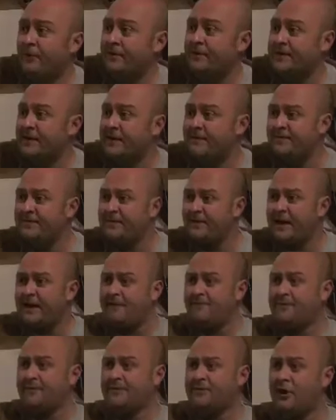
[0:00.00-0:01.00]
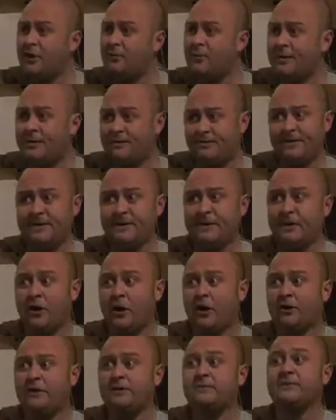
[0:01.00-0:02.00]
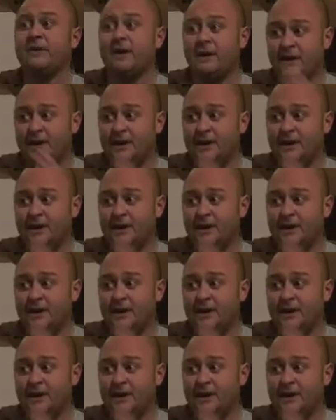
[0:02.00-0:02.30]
if there's ever a time where you feel alive,